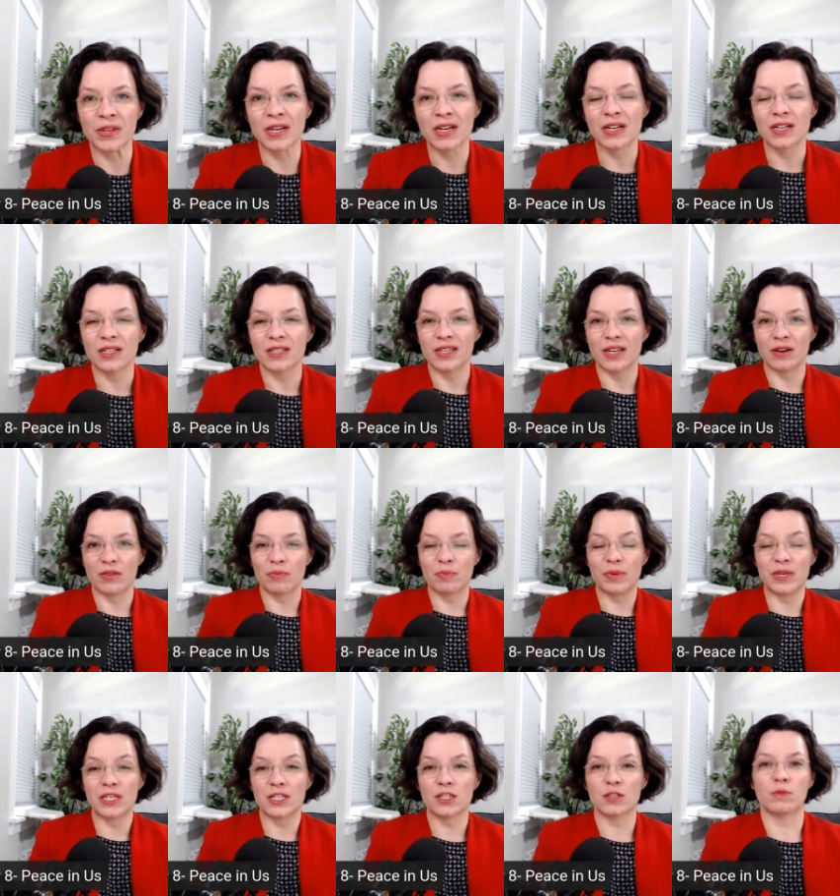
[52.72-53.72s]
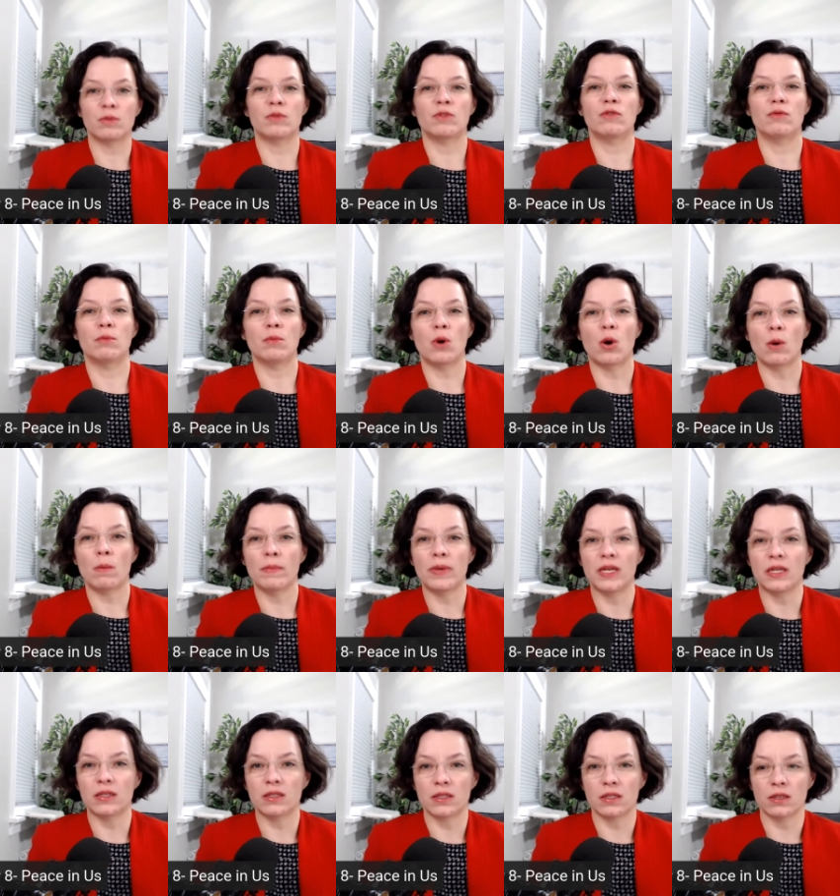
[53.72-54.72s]
that peaceful
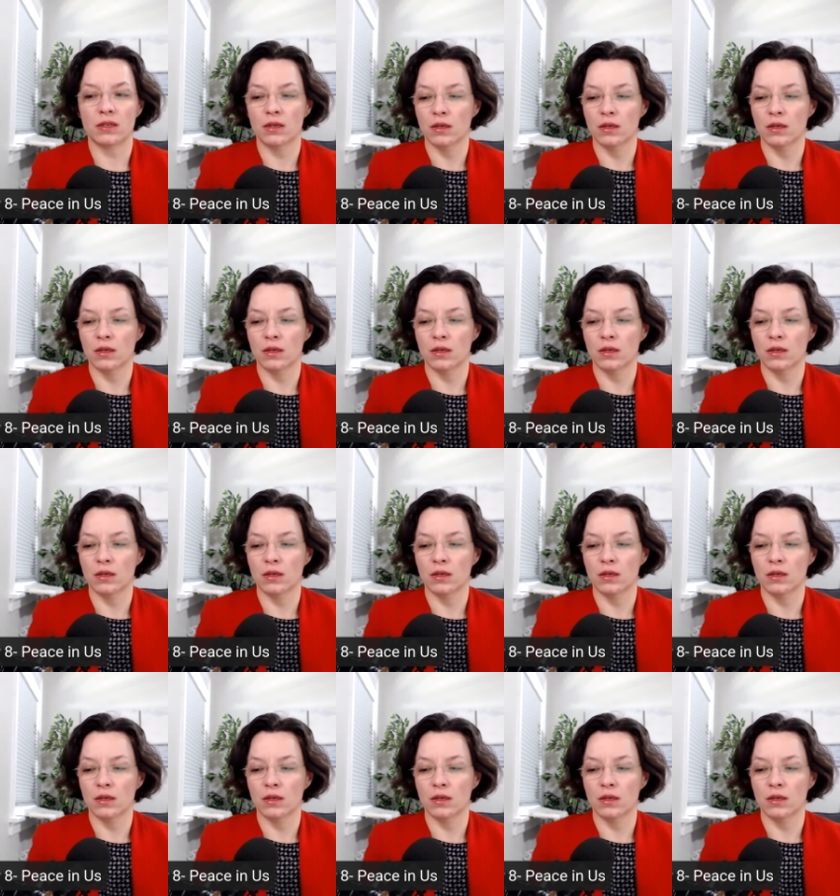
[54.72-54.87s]
moment